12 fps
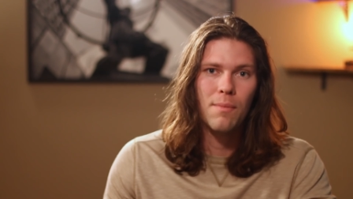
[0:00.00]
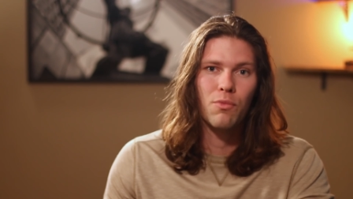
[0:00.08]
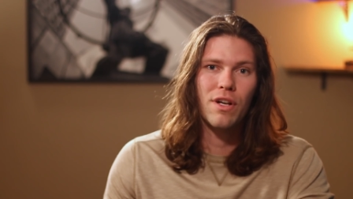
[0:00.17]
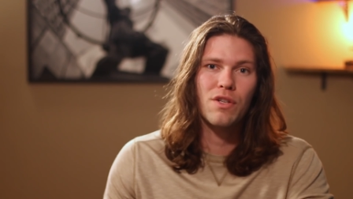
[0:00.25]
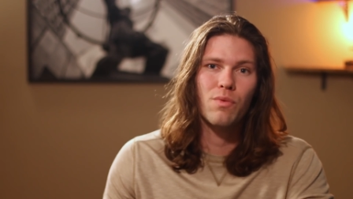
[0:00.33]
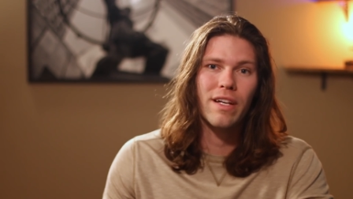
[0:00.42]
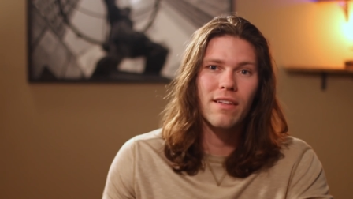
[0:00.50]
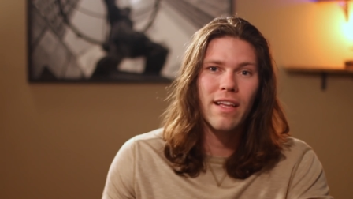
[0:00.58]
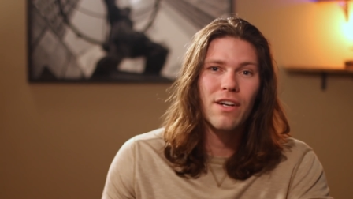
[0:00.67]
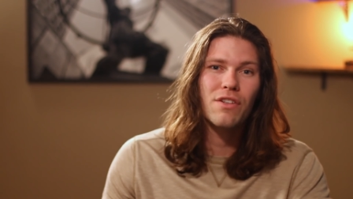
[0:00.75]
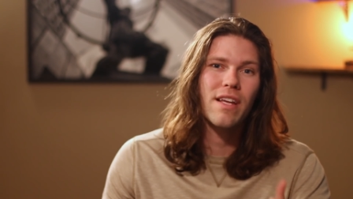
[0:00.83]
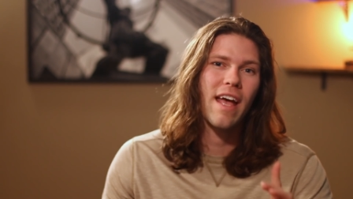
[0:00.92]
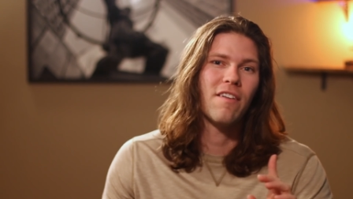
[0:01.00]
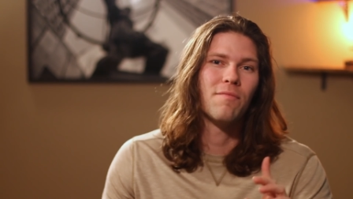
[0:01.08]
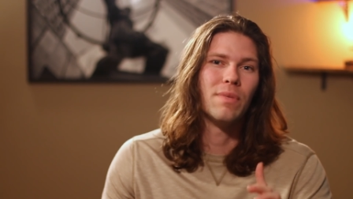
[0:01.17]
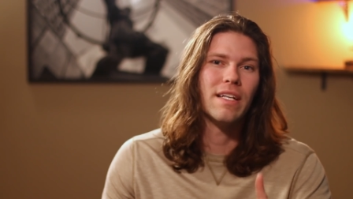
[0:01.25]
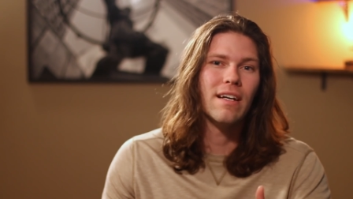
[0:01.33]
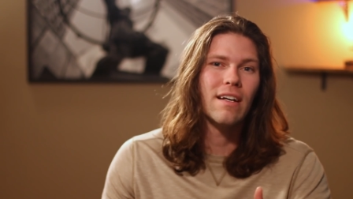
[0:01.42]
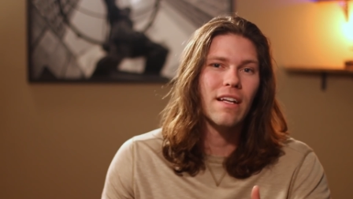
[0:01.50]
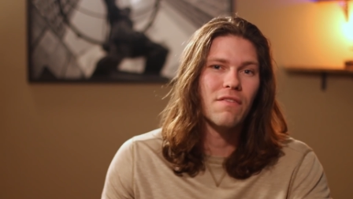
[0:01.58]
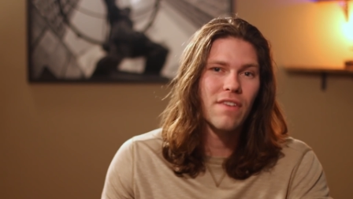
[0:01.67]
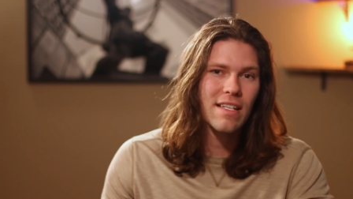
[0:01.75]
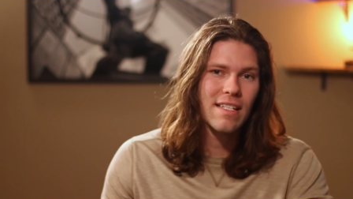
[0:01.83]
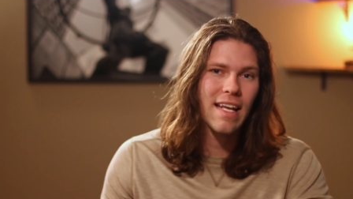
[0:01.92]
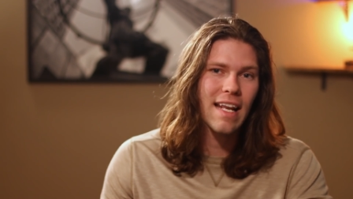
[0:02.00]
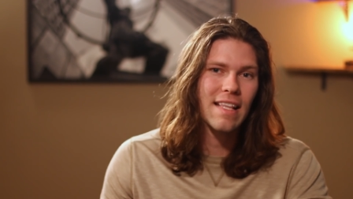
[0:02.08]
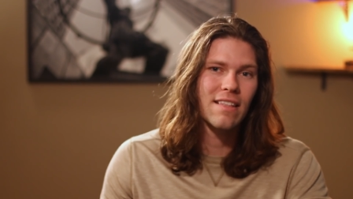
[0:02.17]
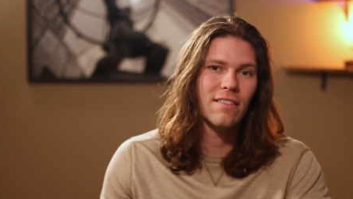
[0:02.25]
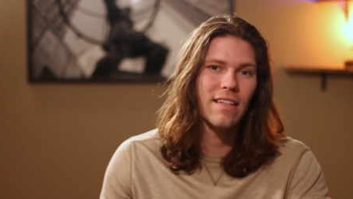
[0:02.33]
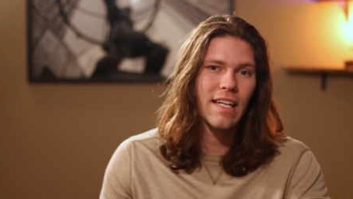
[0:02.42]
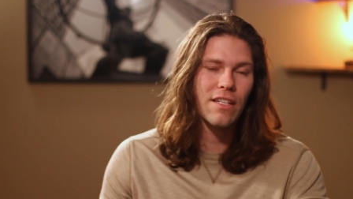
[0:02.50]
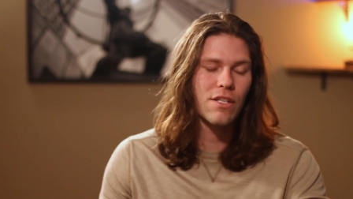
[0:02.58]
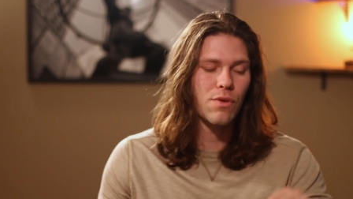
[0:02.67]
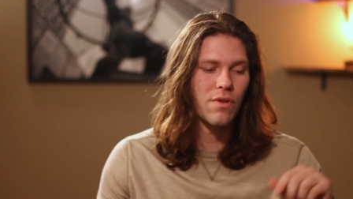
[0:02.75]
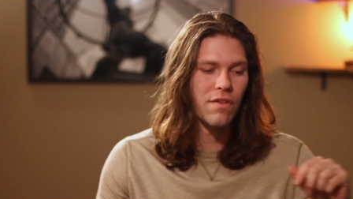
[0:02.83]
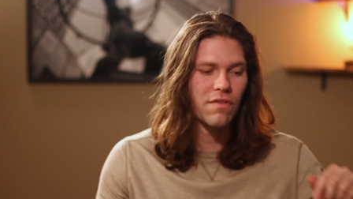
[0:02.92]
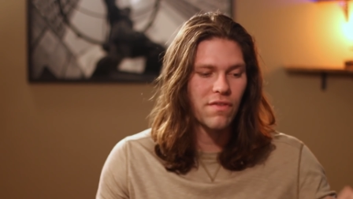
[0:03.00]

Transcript: British regulators have begun investigating the link to the